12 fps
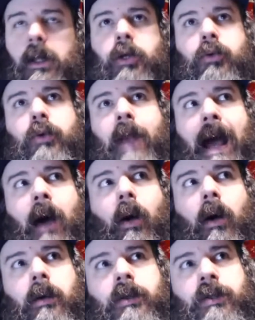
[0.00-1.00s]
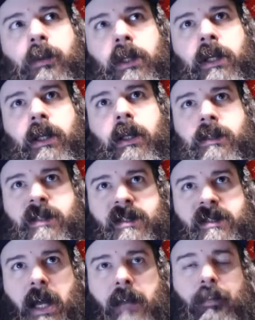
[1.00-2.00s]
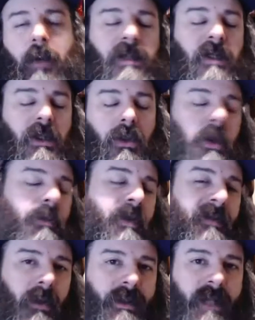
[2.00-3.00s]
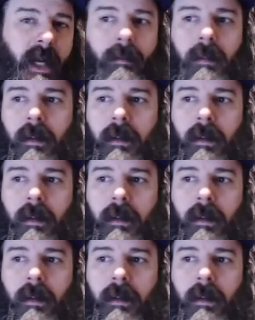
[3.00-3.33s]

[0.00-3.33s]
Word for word: you now aren't doing it as a side project. You can be full-time.